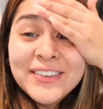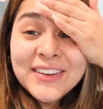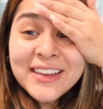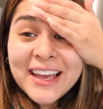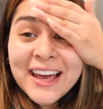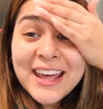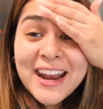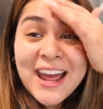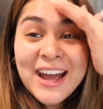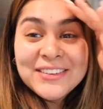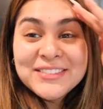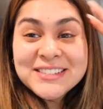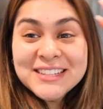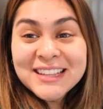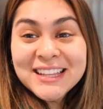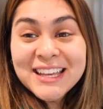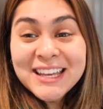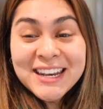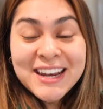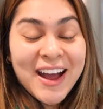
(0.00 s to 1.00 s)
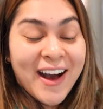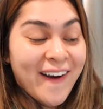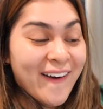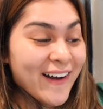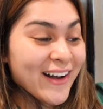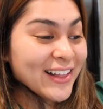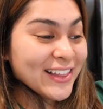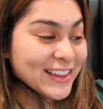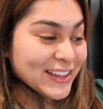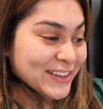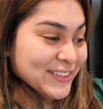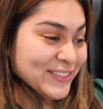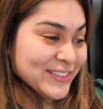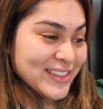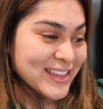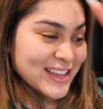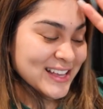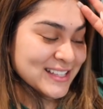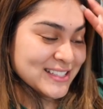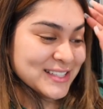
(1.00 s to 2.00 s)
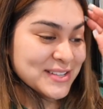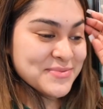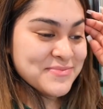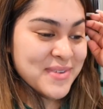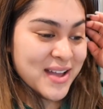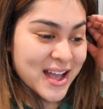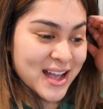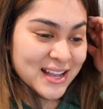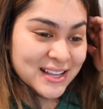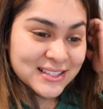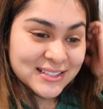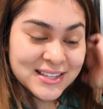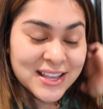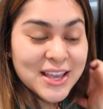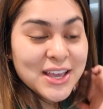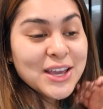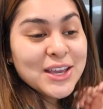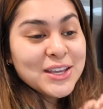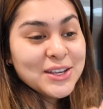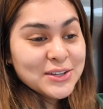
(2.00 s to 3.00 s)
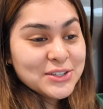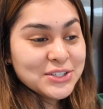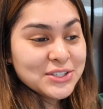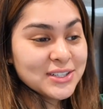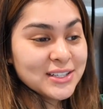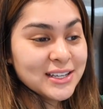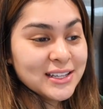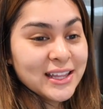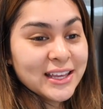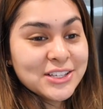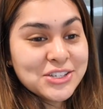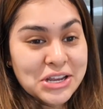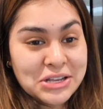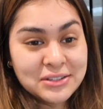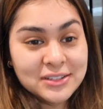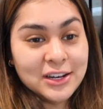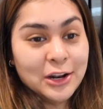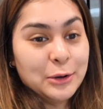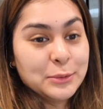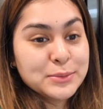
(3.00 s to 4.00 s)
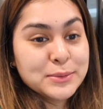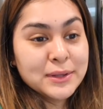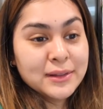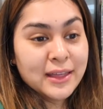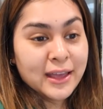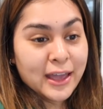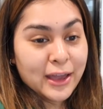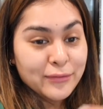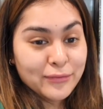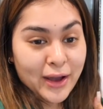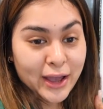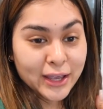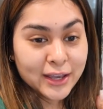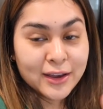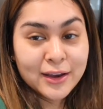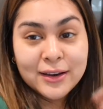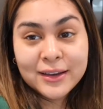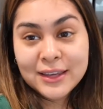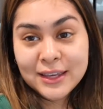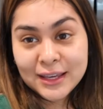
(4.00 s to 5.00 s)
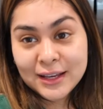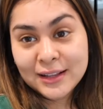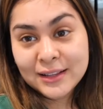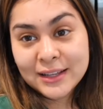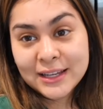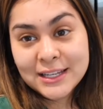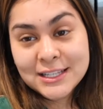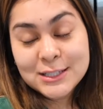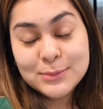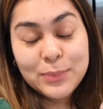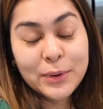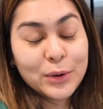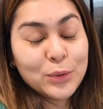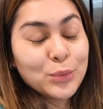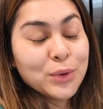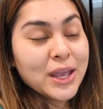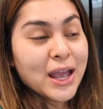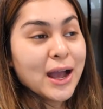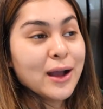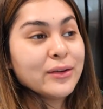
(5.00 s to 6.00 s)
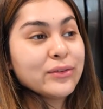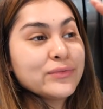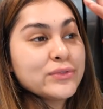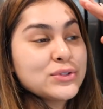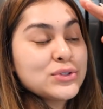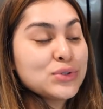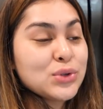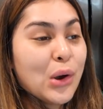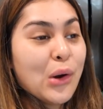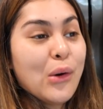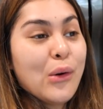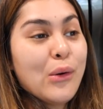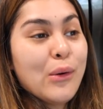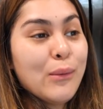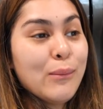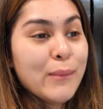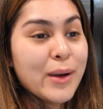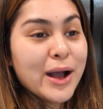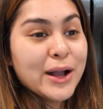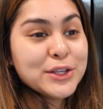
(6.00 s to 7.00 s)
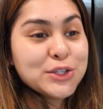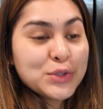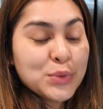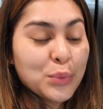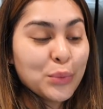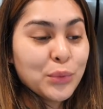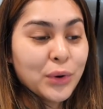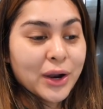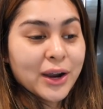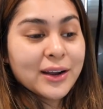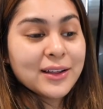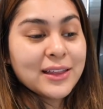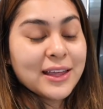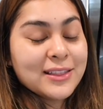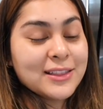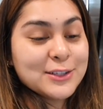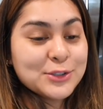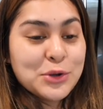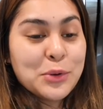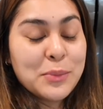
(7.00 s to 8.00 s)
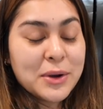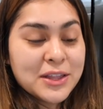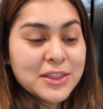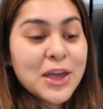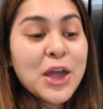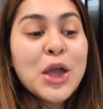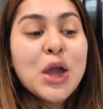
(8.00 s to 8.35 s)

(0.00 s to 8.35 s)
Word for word: my God, I have to clean all of this mess usually like Jason helps me like if I cook he cleans but we have so much work like this whole month